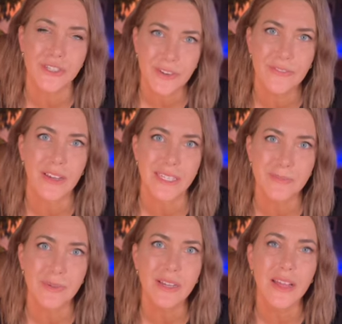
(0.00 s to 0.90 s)
on
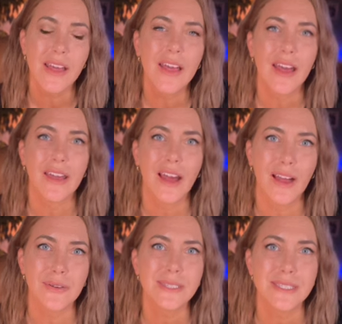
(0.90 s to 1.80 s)
Facebook and
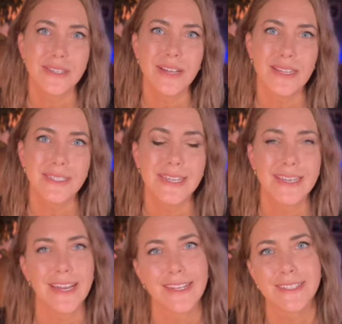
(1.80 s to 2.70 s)
I will see you guys
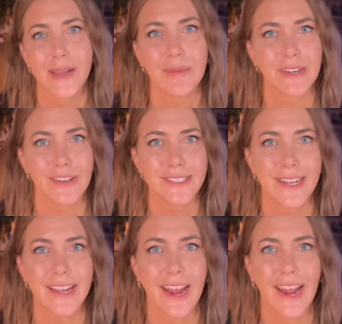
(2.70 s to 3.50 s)
again next time and y'all take